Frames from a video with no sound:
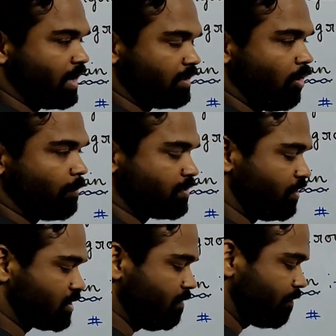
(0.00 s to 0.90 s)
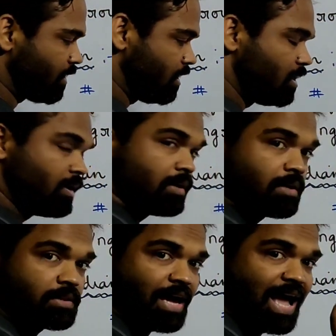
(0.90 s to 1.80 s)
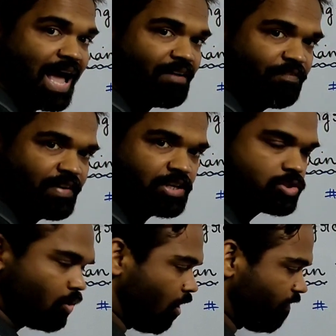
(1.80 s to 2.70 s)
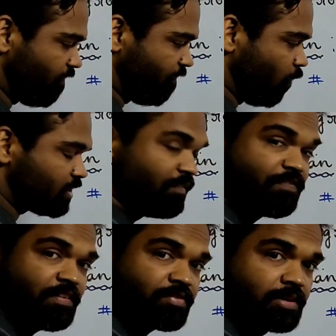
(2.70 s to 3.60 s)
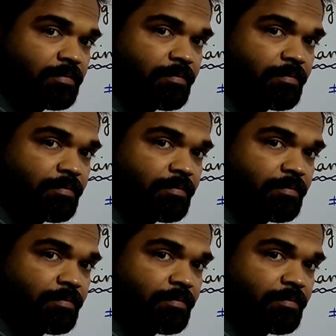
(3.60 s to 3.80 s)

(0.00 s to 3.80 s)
rather observation? The average of 4th and 5th,